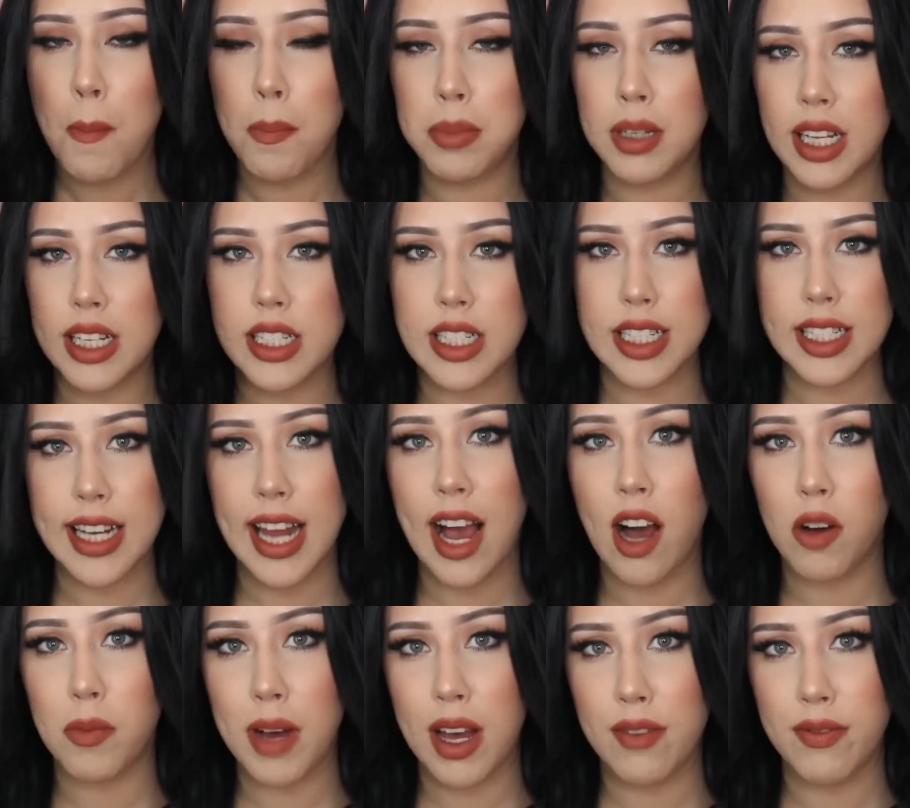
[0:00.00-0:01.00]
blending
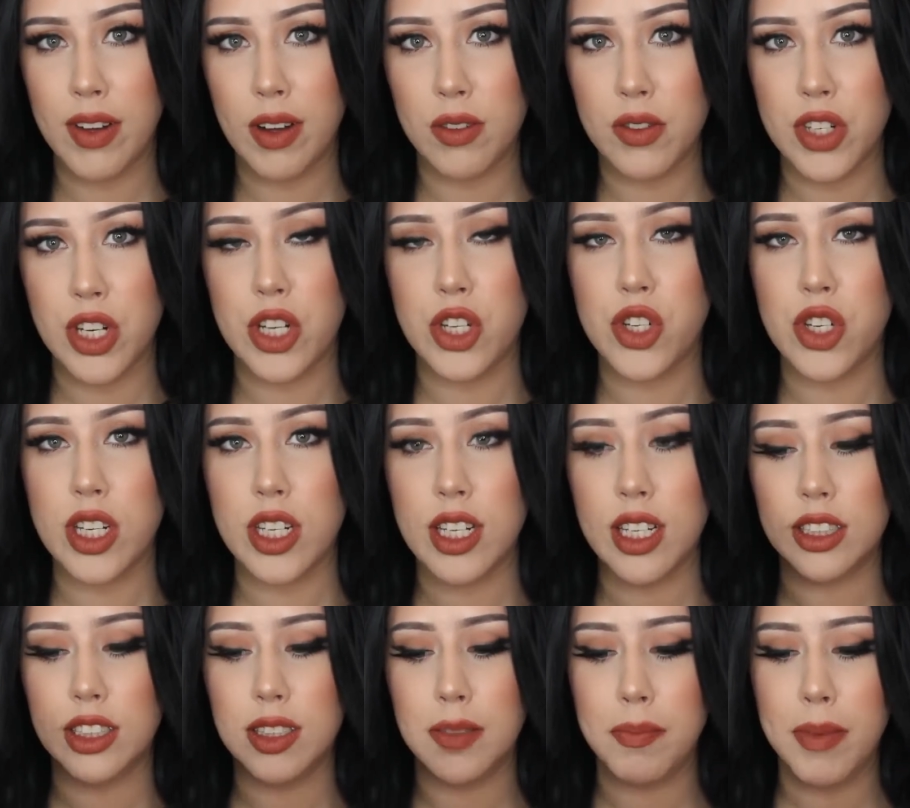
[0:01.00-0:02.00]
out my
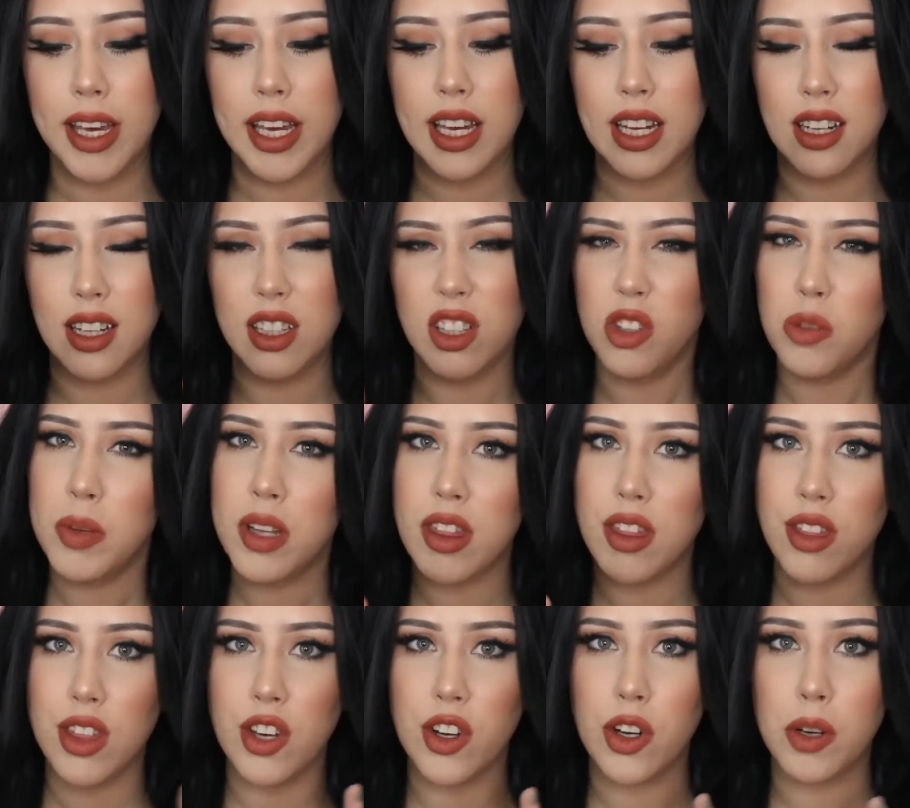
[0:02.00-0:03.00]
foundation to make it a little
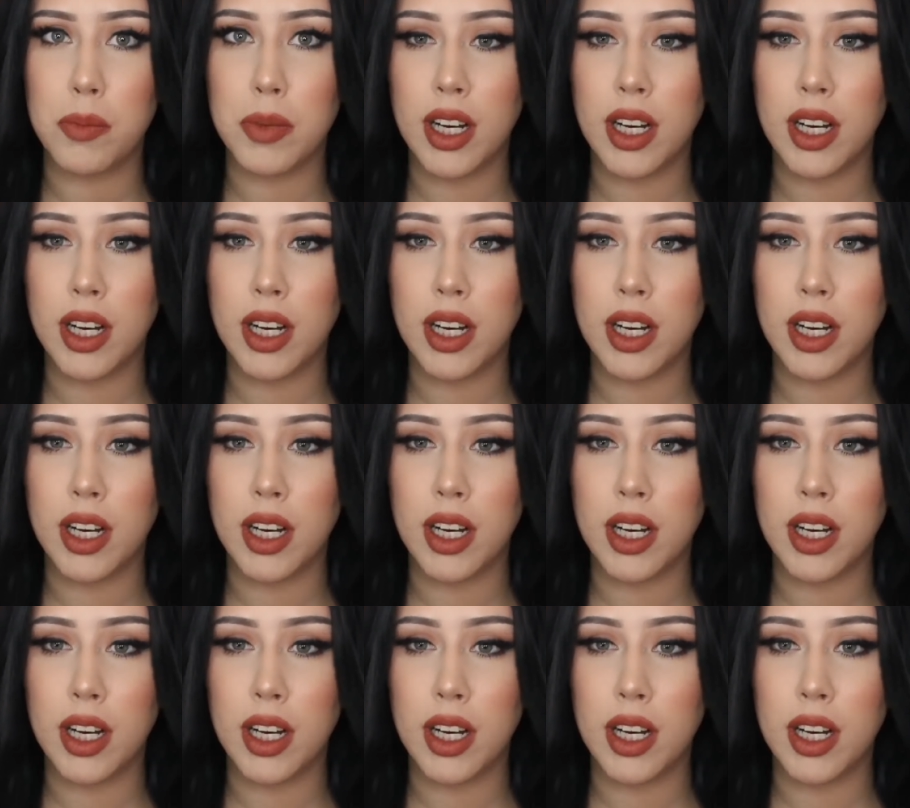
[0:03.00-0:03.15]
bit thinner,